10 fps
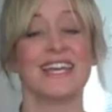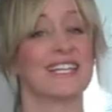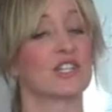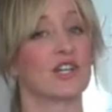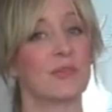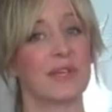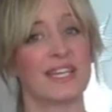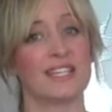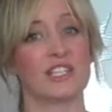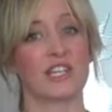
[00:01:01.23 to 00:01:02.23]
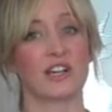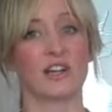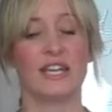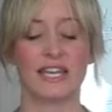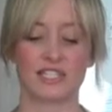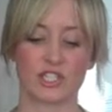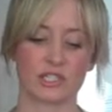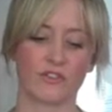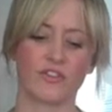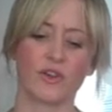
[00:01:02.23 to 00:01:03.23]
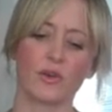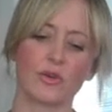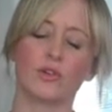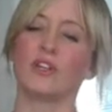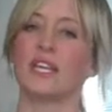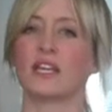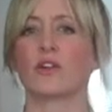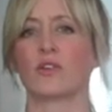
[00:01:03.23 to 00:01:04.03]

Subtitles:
It couldn't be easier. It's just a few unique